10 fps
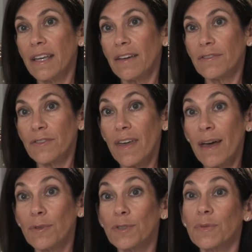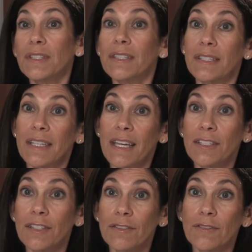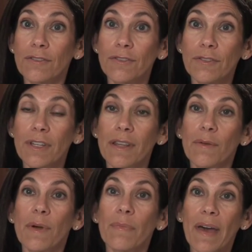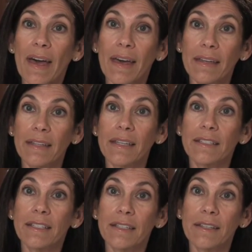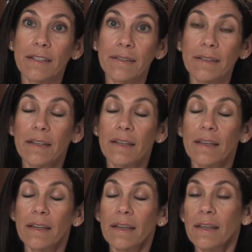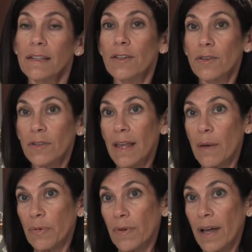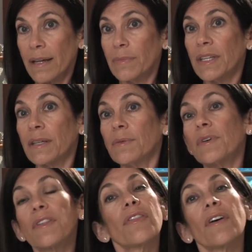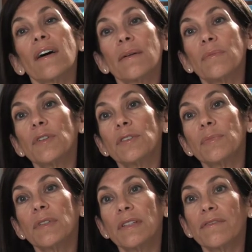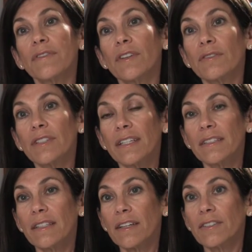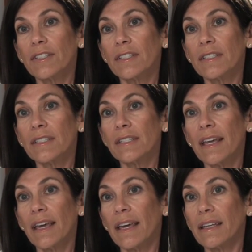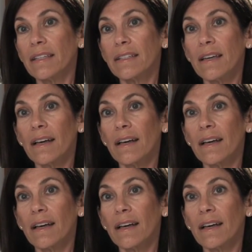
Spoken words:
after that, which was the staging surgery. They went back and they did the total laparotomy with multiple lymph node dissections, and